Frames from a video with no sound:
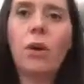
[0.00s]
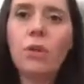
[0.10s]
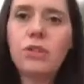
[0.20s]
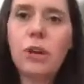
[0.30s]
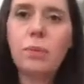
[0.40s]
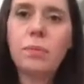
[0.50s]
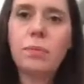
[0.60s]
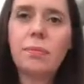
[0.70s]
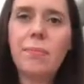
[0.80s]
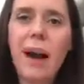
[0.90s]
also
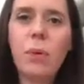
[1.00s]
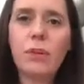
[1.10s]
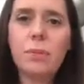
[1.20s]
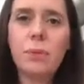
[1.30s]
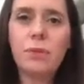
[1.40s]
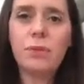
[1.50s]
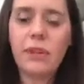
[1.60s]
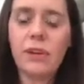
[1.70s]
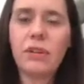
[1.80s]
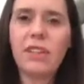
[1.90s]
might want to put something
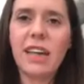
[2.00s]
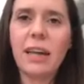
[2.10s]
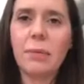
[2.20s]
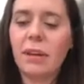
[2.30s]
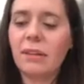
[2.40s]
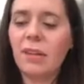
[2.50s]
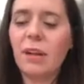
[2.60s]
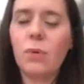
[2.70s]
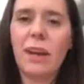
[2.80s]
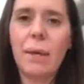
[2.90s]
down on your tabling so you
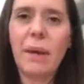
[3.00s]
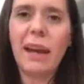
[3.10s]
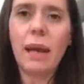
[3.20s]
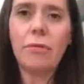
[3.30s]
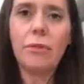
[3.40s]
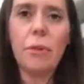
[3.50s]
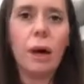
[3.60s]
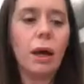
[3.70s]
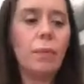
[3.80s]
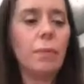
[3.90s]
don't want to get paint
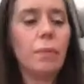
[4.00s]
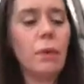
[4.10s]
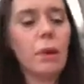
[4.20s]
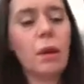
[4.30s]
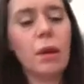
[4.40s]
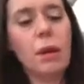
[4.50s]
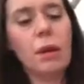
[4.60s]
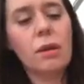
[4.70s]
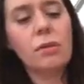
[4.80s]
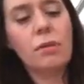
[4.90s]
everywhere.
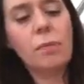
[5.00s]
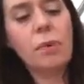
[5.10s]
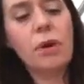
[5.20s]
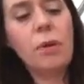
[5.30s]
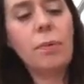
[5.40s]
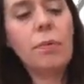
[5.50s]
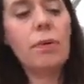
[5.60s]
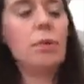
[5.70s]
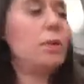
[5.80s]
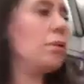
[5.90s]
Some
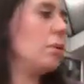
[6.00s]
purple